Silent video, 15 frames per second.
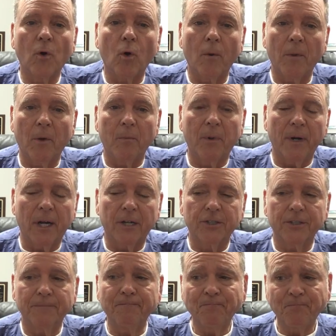hormone
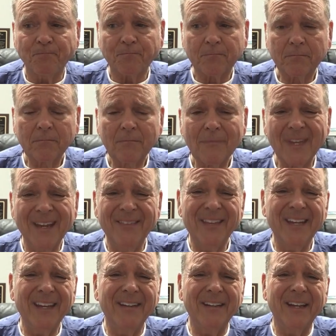production,
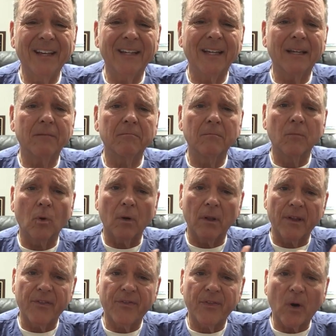then they get more
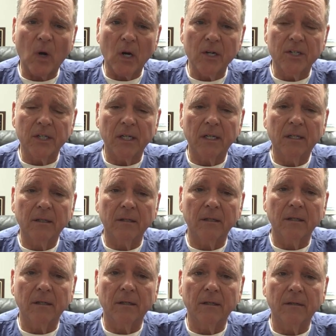lethargic.
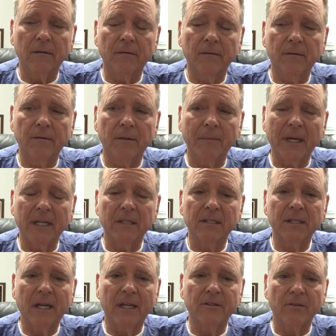The main
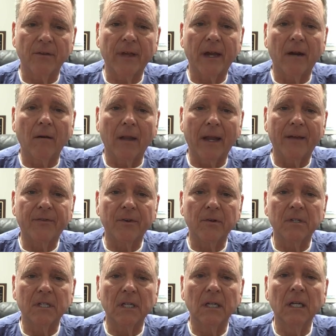signs are that
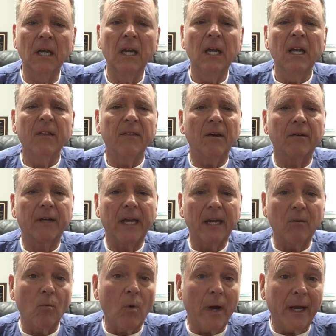lethargy. They'll
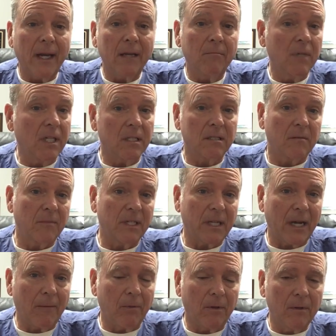gain weight because their
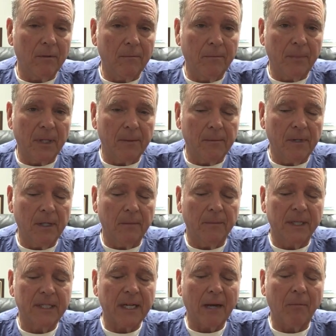
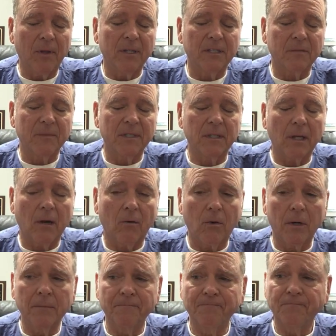metabolism is
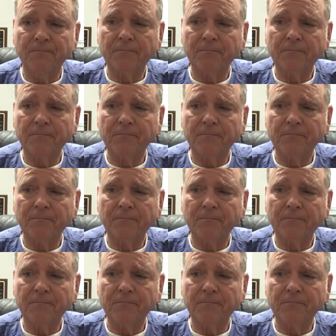lower.